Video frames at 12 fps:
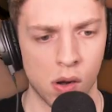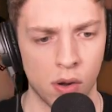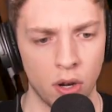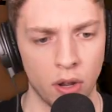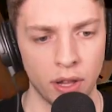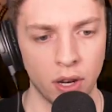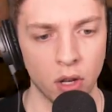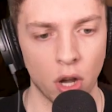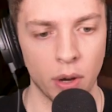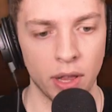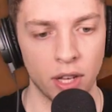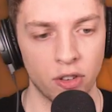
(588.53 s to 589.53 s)
No, no, they don't
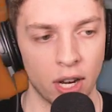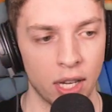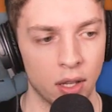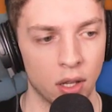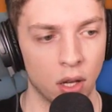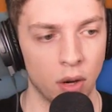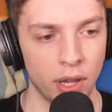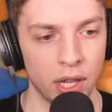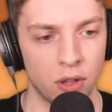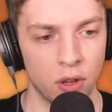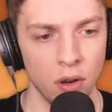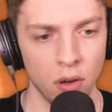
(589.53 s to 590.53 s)
go in there, Jelly. Oh, wait,
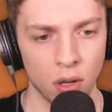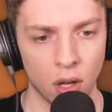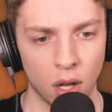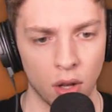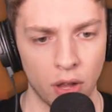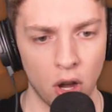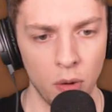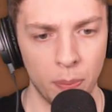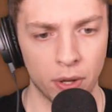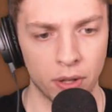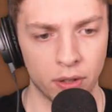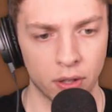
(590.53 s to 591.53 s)
they do? Oh, they opened.